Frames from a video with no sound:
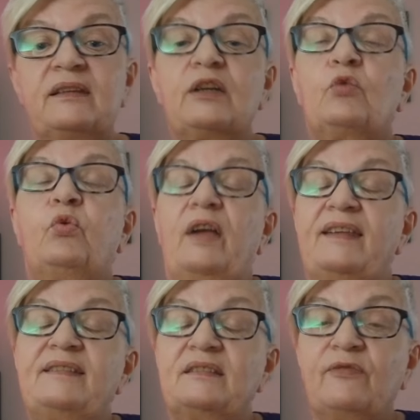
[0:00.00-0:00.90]
the
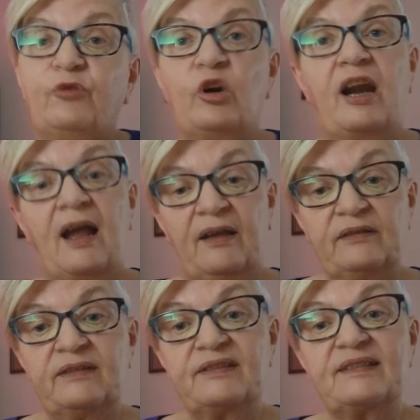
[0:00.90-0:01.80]
quest for
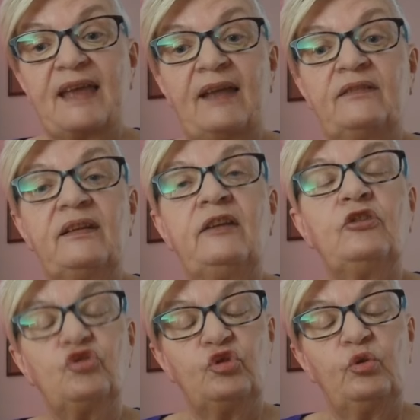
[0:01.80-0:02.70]

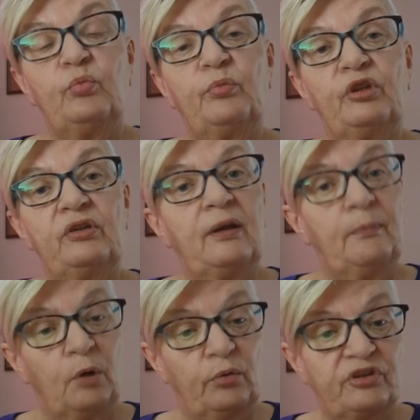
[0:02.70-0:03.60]
understanding human
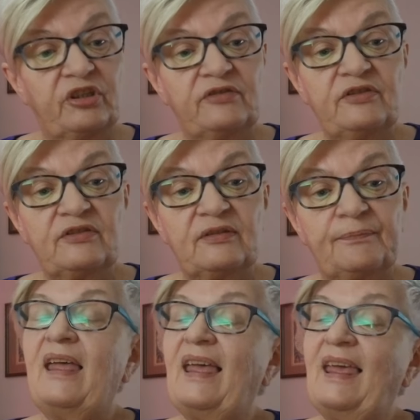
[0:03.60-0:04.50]
emotions,
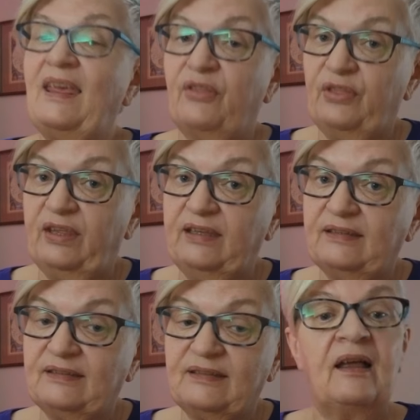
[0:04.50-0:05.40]

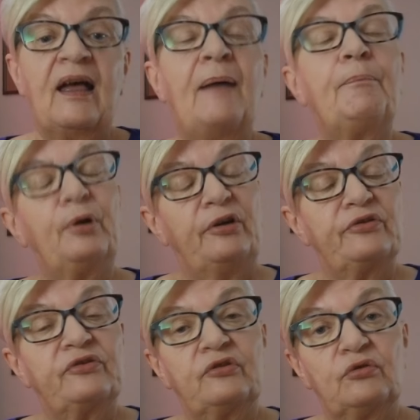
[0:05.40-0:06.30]
ethics, and
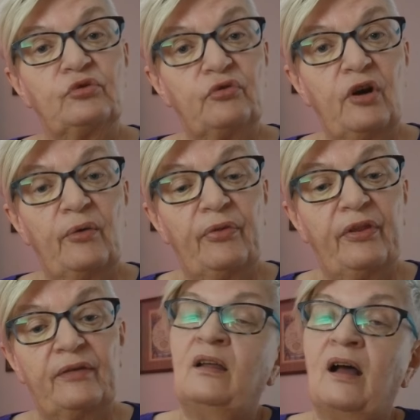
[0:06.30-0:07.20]
personal growth.
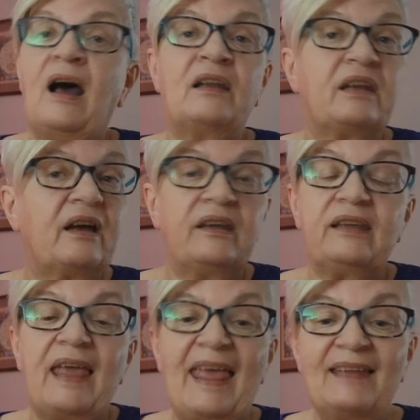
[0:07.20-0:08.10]

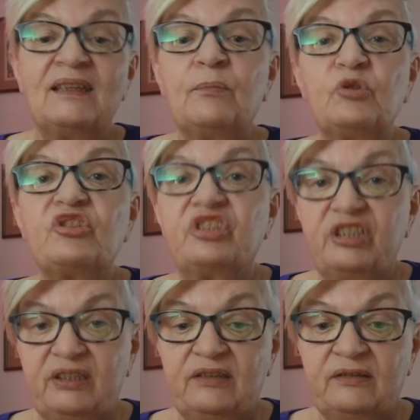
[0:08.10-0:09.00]
Unlike any
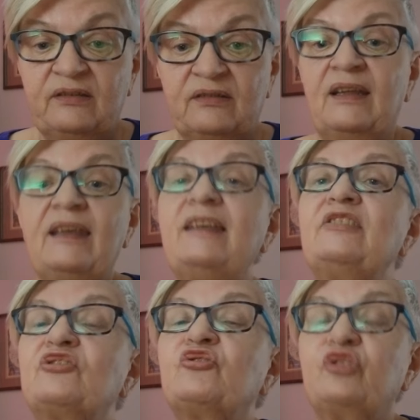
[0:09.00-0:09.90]
machine,
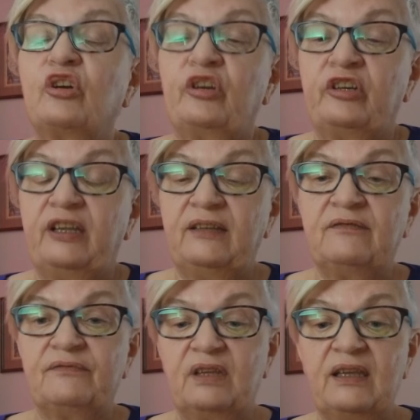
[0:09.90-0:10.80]
his journey
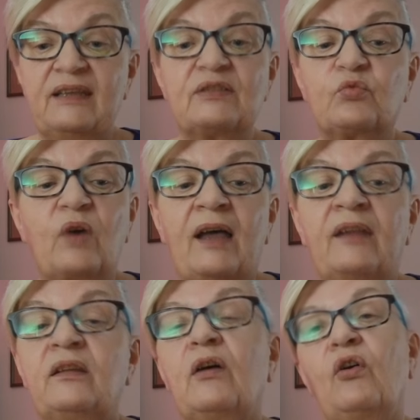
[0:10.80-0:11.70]
is
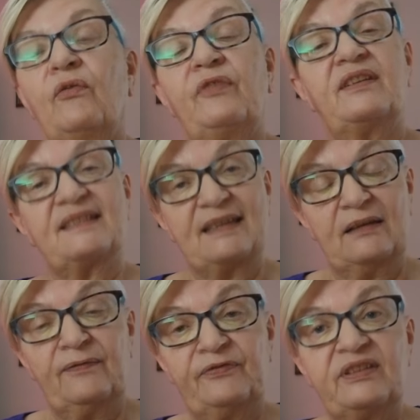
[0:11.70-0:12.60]
one of
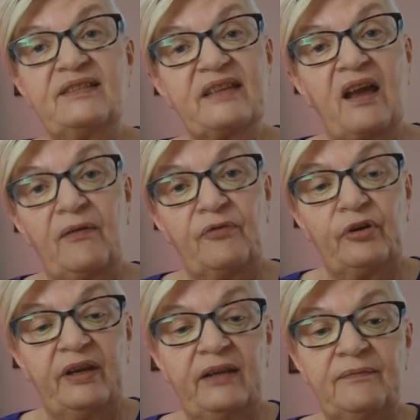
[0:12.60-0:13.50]
self
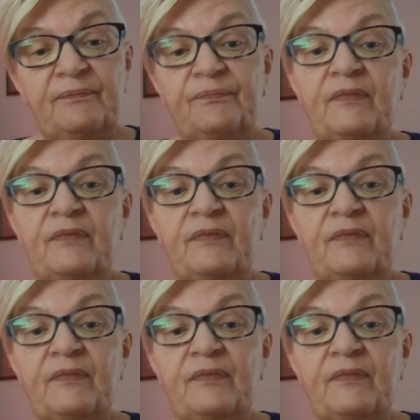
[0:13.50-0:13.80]
discovery,